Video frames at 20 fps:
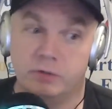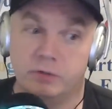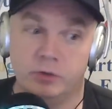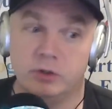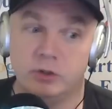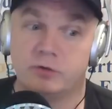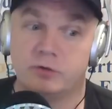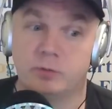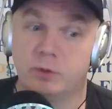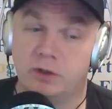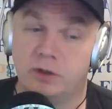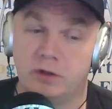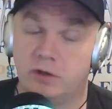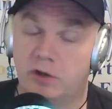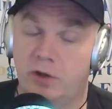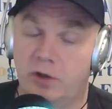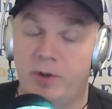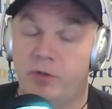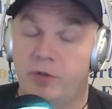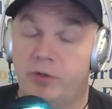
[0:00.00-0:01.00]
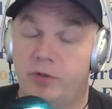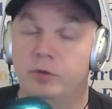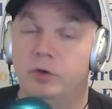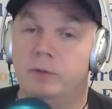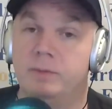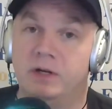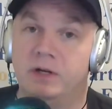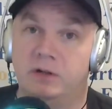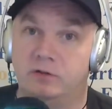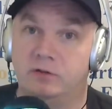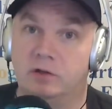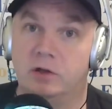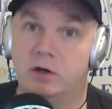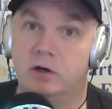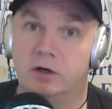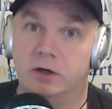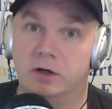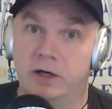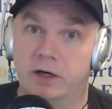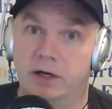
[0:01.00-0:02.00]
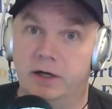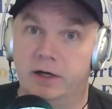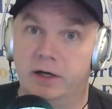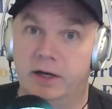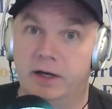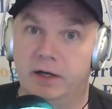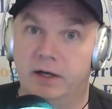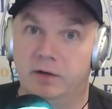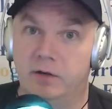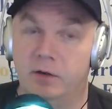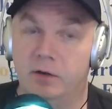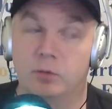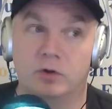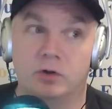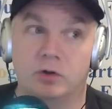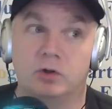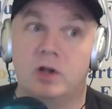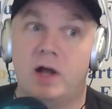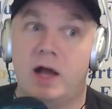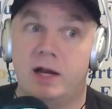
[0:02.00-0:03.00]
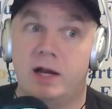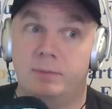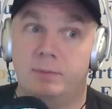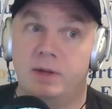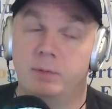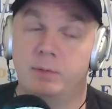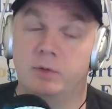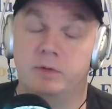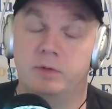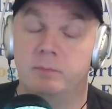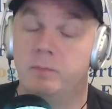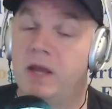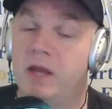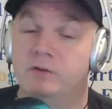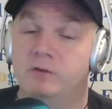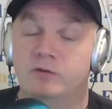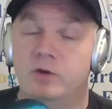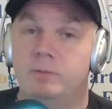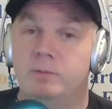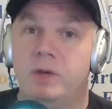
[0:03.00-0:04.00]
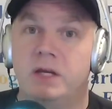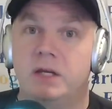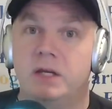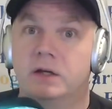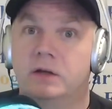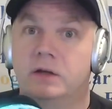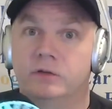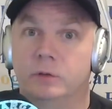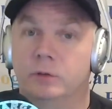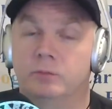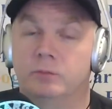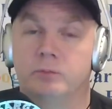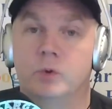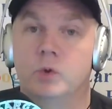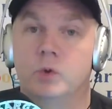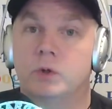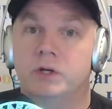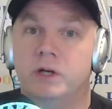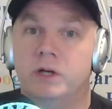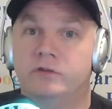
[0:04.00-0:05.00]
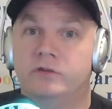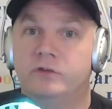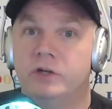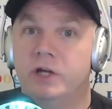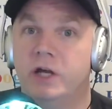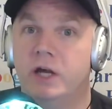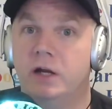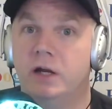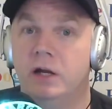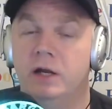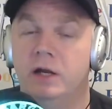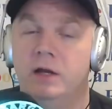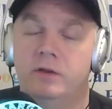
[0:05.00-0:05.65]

footage is really only about 30 minutes long, and there were a lot of people in mainstream media because they were bored yesterday.